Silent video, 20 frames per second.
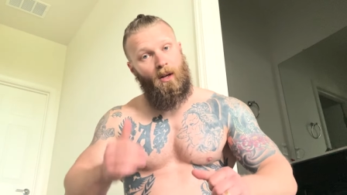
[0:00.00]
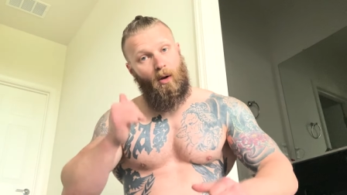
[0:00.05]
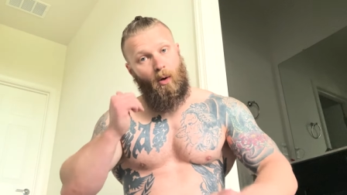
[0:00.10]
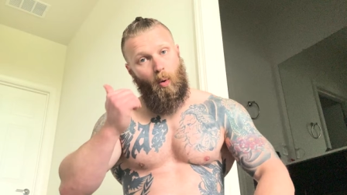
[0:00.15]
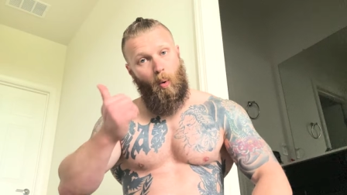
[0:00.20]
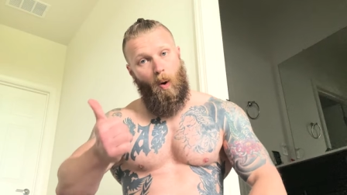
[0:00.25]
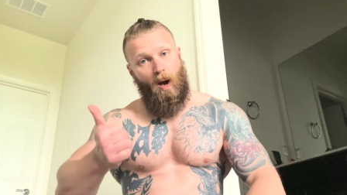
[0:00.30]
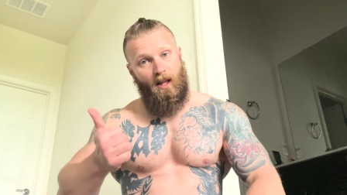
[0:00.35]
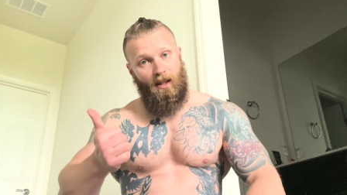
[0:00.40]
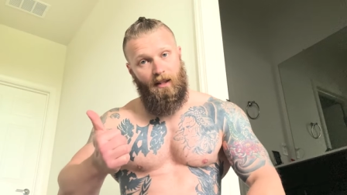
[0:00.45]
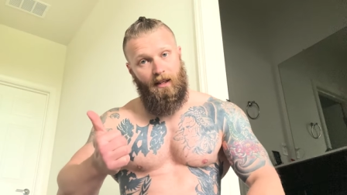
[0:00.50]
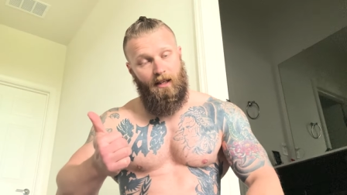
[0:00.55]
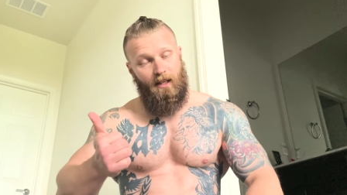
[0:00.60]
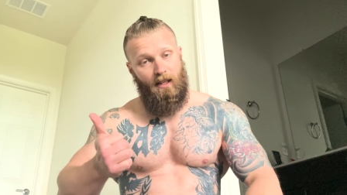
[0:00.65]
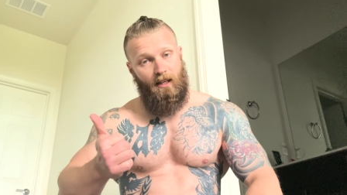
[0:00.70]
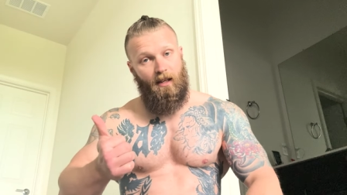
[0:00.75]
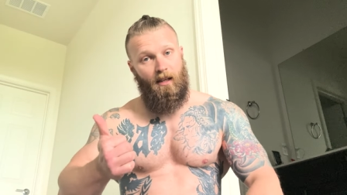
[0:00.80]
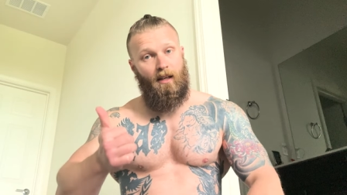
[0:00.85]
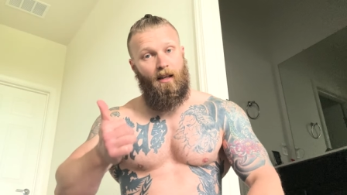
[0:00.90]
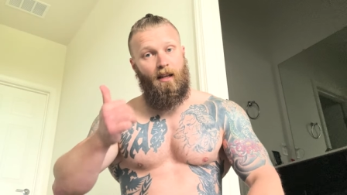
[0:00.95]

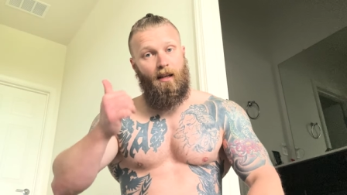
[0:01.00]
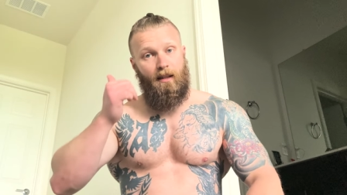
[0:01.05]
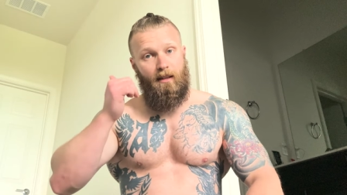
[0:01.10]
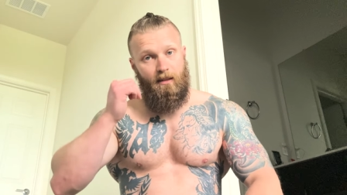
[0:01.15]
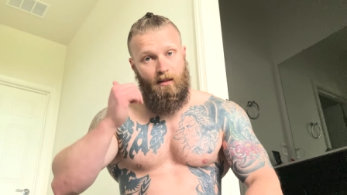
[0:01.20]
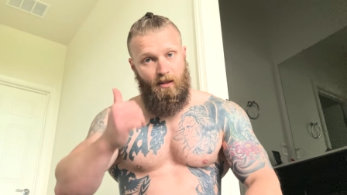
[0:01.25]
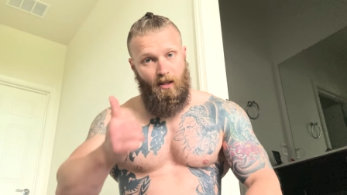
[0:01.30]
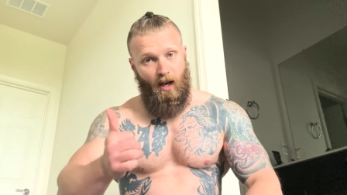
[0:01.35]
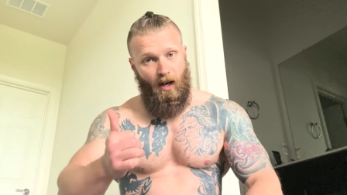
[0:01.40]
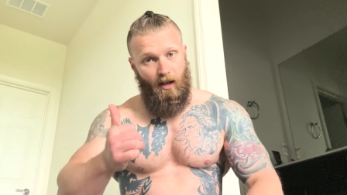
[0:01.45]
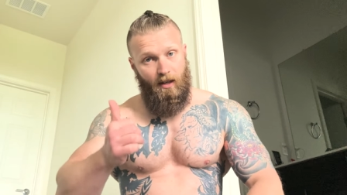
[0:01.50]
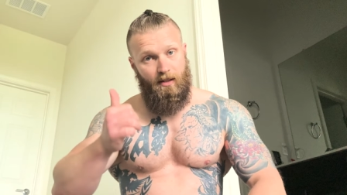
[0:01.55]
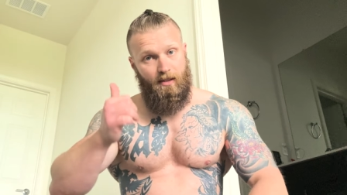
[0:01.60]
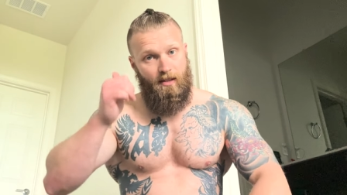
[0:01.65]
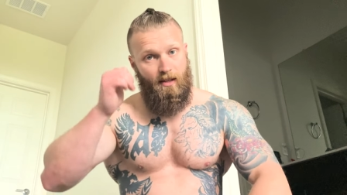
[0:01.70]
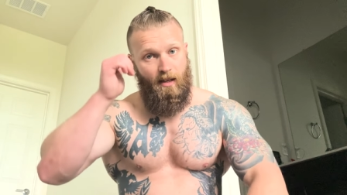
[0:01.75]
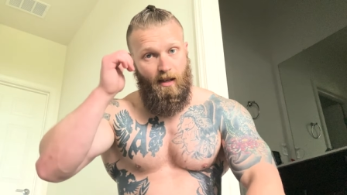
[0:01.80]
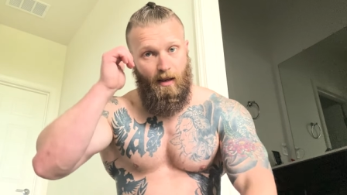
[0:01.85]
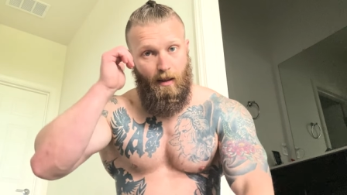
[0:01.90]
Quality does